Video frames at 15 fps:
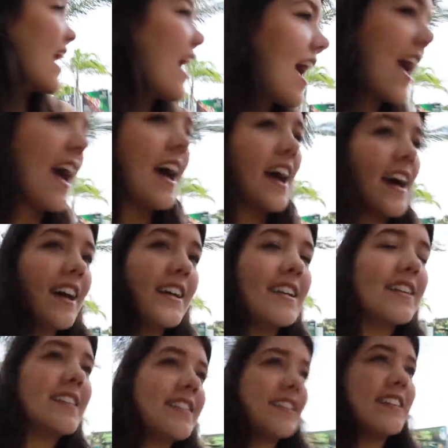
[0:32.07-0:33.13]

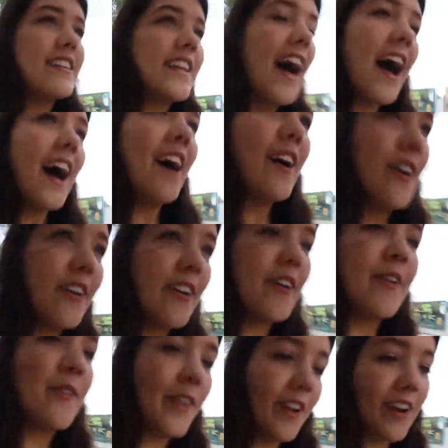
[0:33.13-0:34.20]
And now
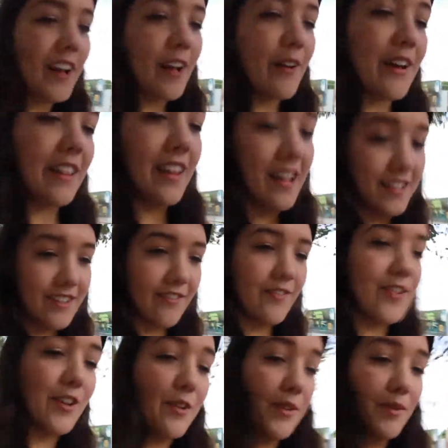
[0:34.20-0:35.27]
we're gonna go eat lots of
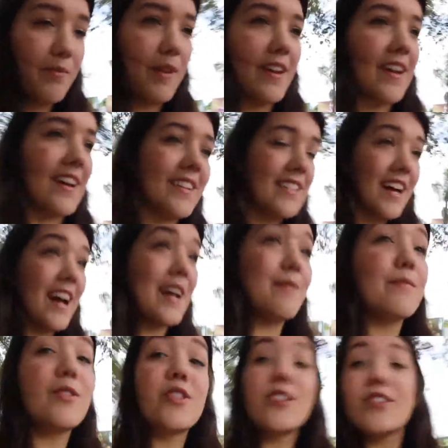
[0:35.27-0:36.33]
food because I
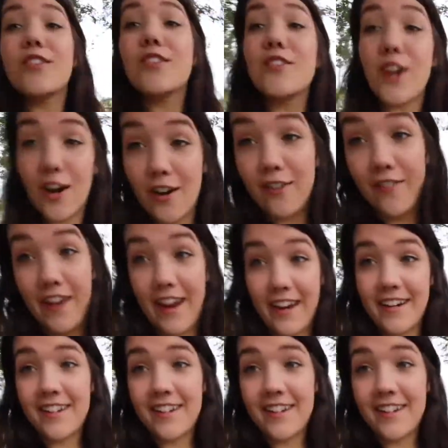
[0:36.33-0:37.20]
am starving.